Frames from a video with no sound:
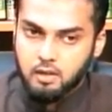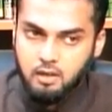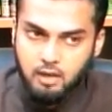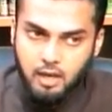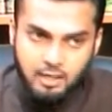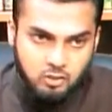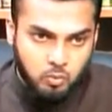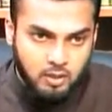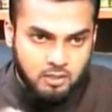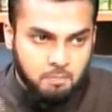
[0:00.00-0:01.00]
as well
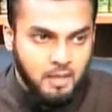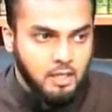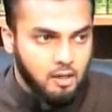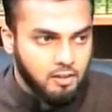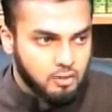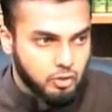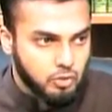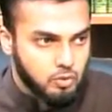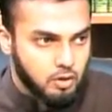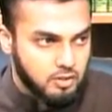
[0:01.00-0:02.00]
as many other
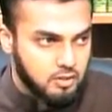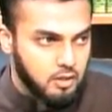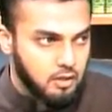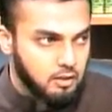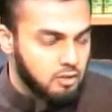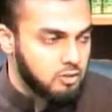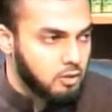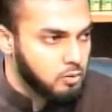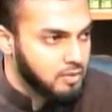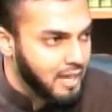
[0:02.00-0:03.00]
surahs that start with
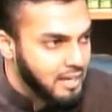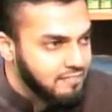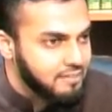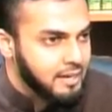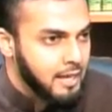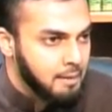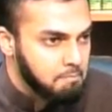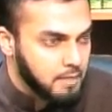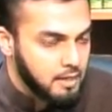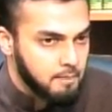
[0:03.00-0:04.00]
Alif, Lam,
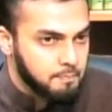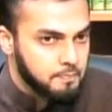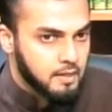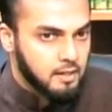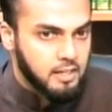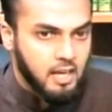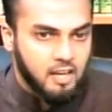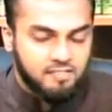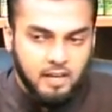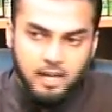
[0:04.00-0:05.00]
Mim, Kaf,
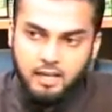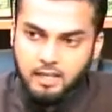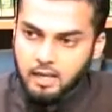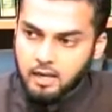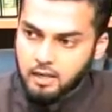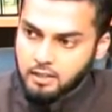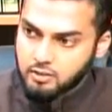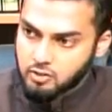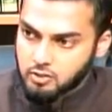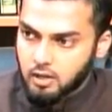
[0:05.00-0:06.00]
Ha, Ya, Ain,
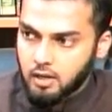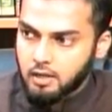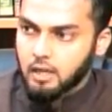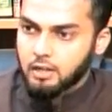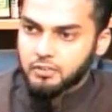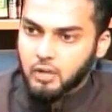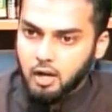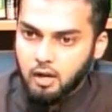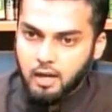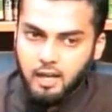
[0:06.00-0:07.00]
Sad,
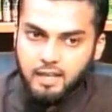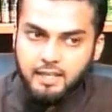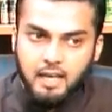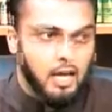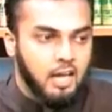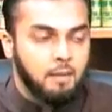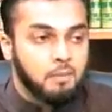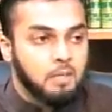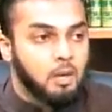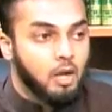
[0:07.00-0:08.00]
Taha, Ya, Hamim.
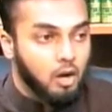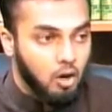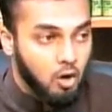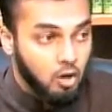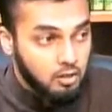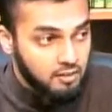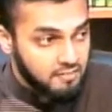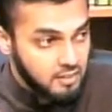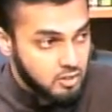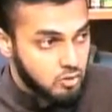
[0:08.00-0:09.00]
All of these
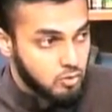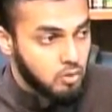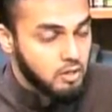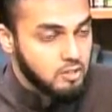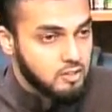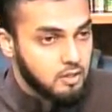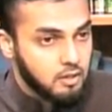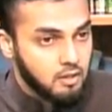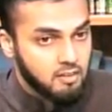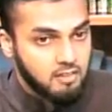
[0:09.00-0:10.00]
surahs,
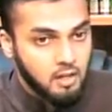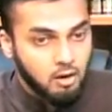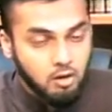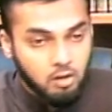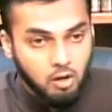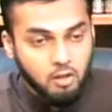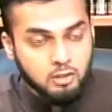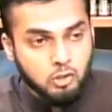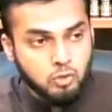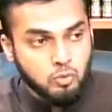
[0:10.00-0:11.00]
they are called the
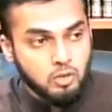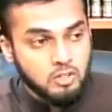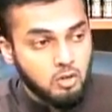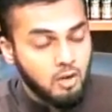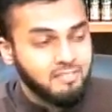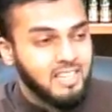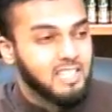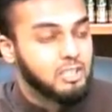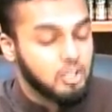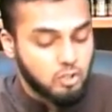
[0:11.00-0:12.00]
surahs of
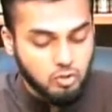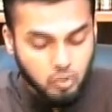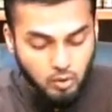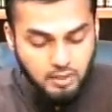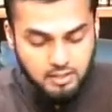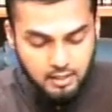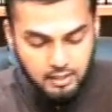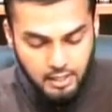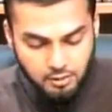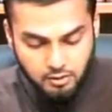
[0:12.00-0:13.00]
disjointed
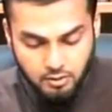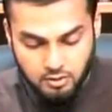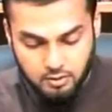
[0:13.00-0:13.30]
letters.